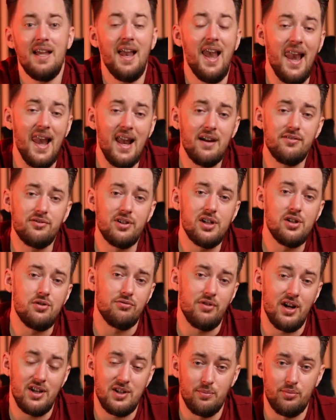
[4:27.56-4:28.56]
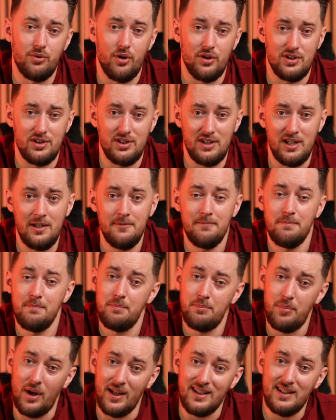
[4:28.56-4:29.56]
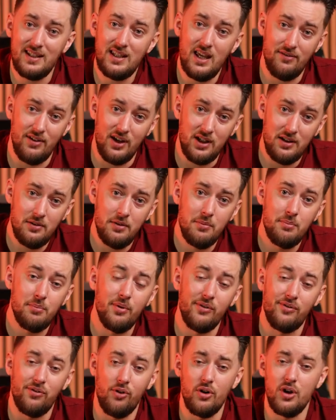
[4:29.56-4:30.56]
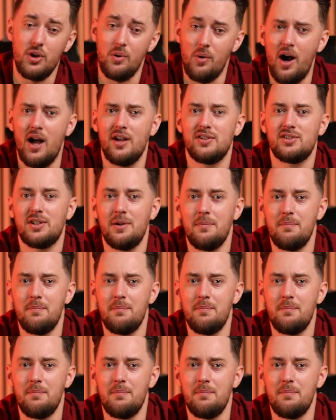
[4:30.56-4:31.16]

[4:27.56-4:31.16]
Leverage reciprocity by giving before you ask.